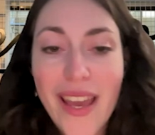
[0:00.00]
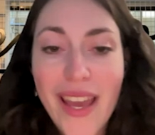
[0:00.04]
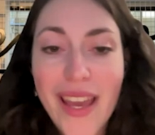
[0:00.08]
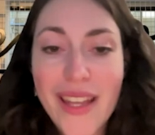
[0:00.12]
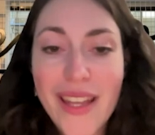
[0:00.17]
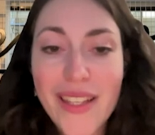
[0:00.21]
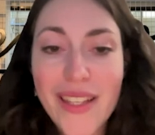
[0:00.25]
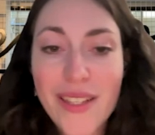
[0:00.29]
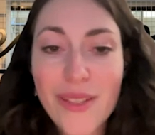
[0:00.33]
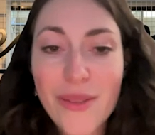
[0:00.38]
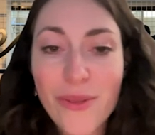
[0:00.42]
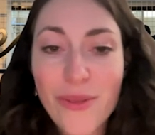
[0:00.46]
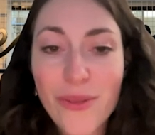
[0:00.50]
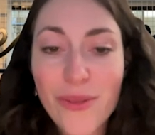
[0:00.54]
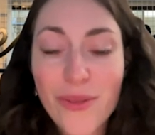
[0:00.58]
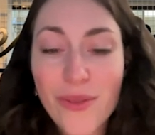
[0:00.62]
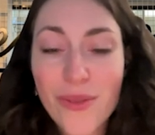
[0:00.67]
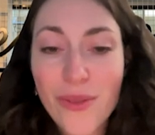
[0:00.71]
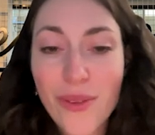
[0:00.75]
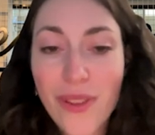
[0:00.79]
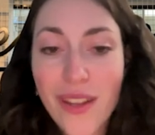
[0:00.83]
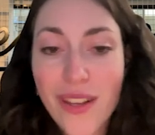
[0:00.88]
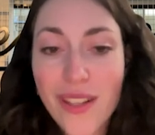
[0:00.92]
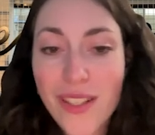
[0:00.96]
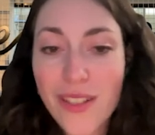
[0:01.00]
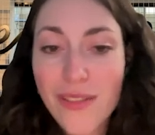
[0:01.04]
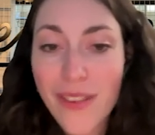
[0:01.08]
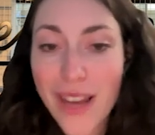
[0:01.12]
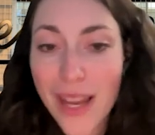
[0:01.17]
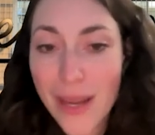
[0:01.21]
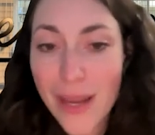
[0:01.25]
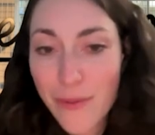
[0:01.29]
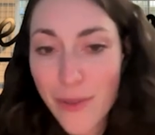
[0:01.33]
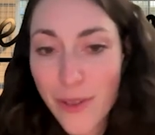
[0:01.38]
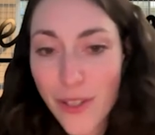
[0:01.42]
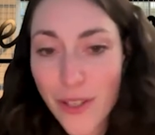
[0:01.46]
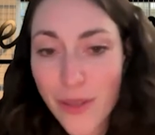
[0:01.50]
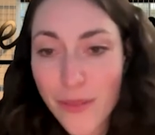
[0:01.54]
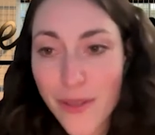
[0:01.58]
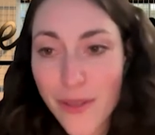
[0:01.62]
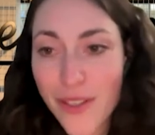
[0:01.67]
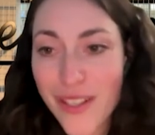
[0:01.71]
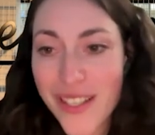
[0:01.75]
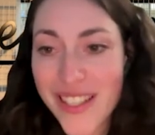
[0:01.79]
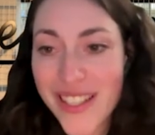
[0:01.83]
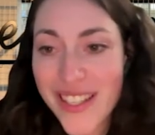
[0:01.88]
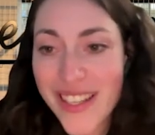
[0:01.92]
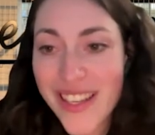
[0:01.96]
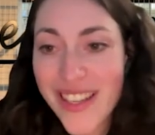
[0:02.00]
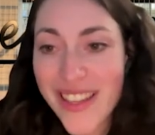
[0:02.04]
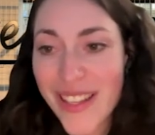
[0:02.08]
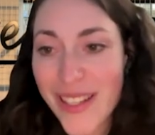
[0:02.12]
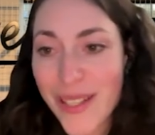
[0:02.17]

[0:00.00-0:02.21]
and also there's a vibrant community.